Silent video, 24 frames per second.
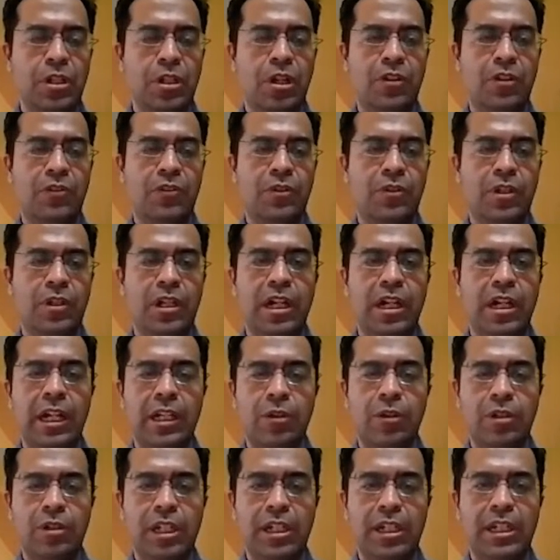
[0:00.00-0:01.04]
of
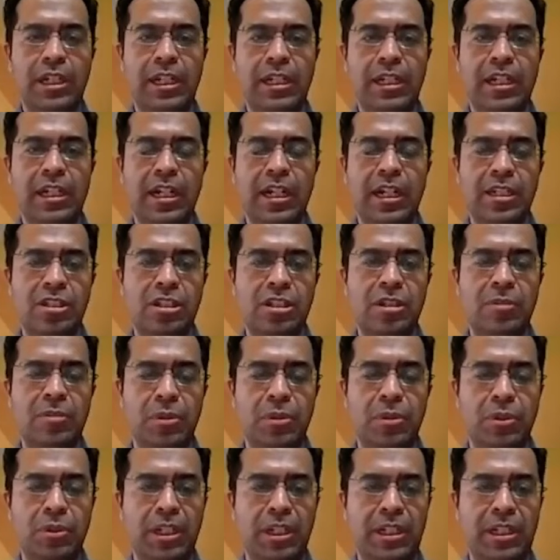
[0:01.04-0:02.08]
IoT data, edge
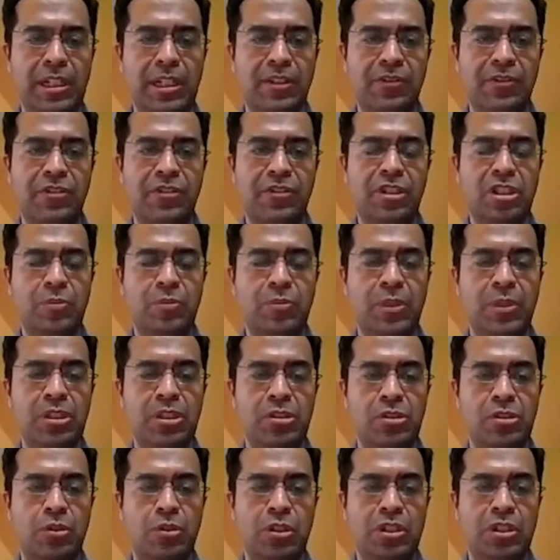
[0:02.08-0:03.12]
computing data, first being
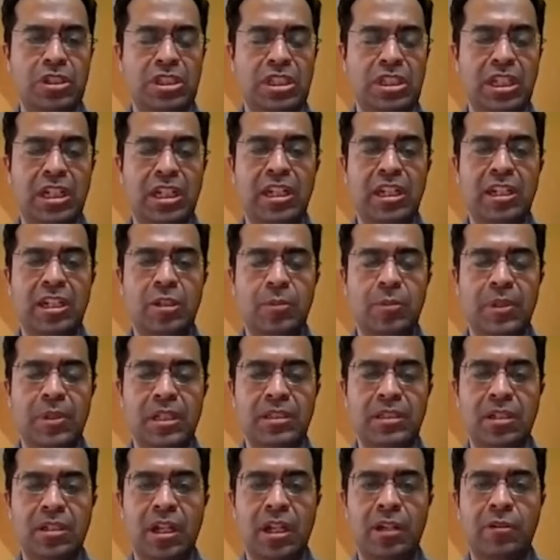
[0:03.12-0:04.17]
stored on a single
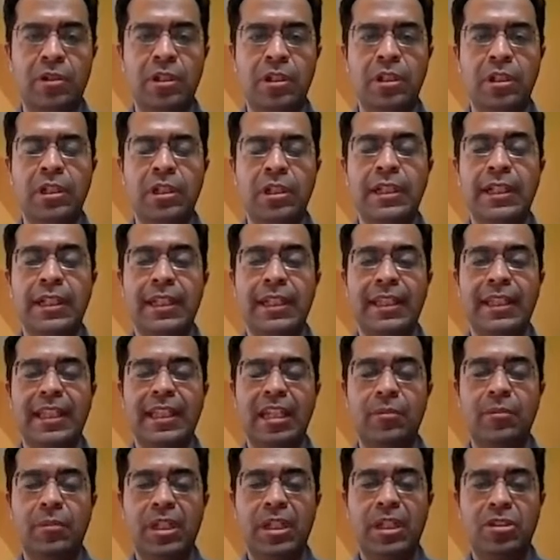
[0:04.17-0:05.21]
enterprise cloud,
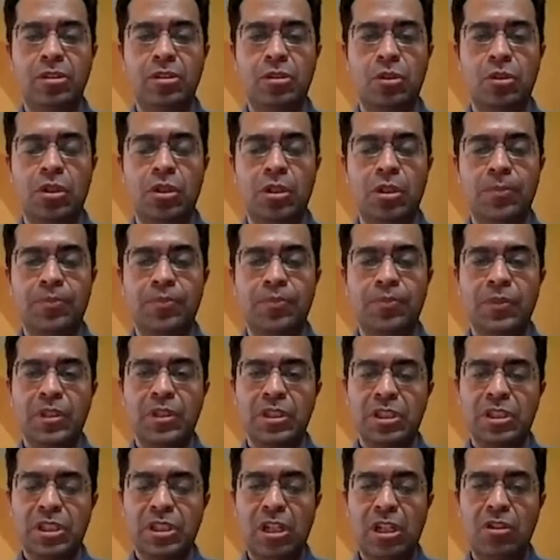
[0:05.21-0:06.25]
then being stored
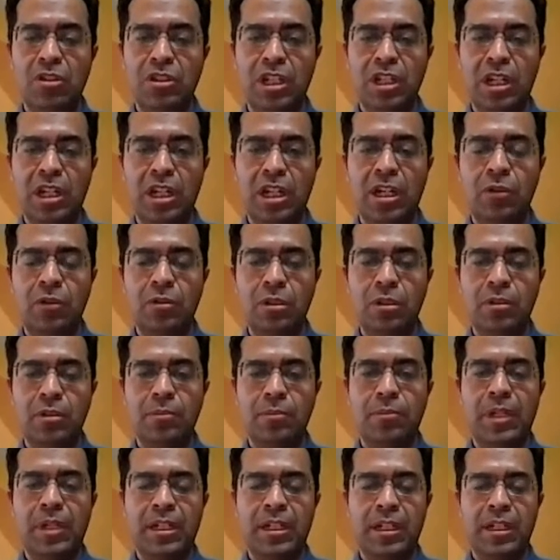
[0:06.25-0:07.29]
still on the cloud,
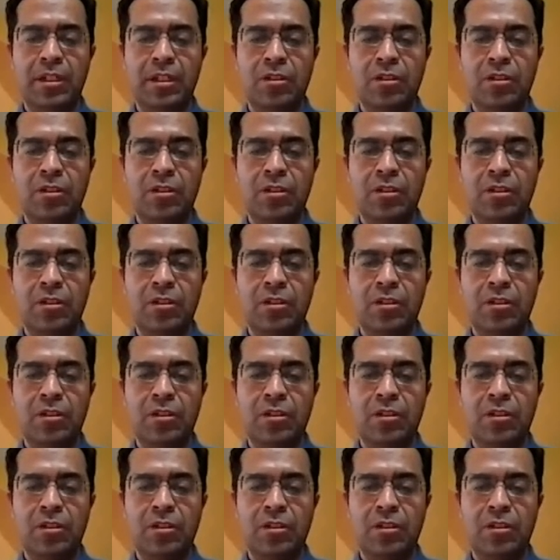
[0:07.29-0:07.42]
but